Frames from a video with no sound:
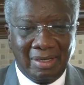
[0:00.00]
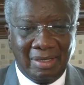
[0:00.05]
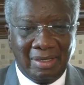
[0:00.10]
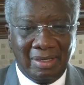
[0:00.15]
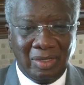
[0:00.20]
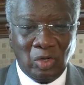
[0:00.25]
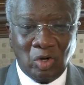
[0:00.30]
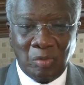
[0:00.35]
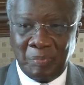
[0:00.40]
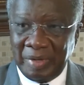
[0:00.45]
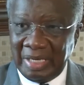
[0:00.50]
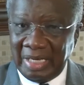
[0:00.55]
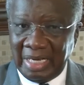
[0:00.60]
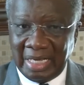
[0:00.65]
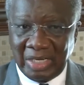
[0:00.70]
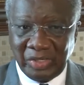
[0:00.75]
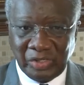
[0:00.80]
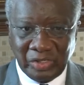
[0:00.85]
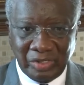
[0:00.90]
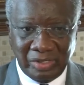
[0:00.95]
European
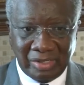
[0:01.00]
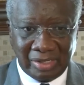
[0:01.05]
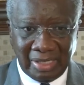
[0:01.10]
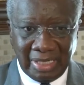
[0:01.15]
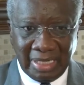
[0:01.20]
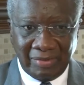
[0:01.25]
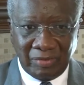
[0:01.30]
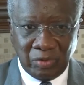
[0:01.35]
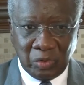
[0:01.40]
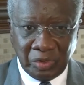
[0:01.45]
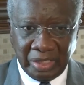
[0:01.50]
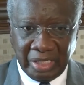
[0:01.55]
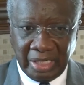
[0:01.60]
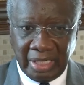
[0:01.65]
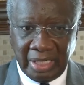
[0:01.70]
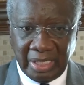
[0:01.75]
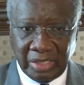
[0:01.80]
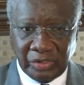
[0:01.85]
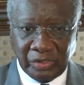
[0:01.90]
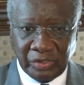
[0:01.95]
nations, slave-owning
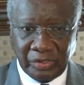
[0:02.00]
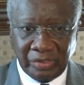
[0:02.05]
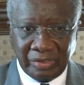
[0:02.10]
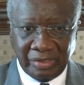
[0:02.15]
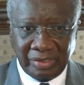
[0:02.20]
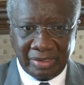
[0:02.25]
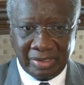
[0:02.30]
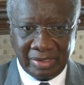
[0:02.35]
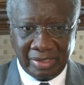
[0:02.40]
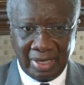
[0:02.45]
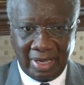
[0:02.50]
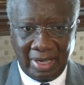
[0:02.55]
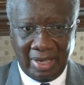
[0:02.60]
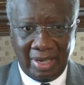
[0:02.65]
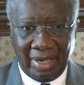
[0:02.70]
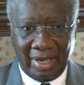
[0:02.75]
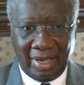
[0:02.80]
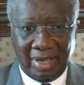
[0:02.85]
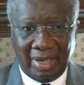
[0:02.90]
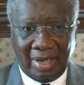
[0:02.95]
nations,
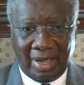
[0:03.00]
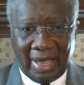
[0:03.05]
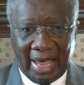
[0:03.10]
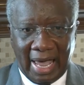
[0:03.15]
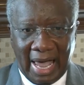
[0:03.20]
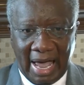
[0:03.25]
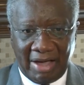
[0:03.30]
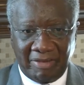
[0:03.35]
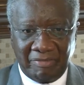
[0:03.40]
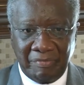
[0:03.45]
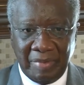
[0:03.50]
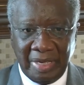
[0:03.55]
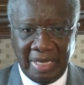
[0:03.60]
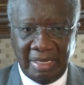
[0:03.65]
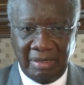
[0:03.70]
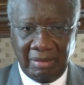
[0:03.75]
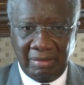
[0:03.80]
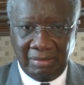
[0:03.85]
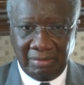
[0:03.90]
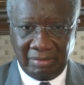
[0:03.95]
have
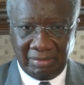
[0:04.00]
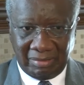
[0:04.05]
been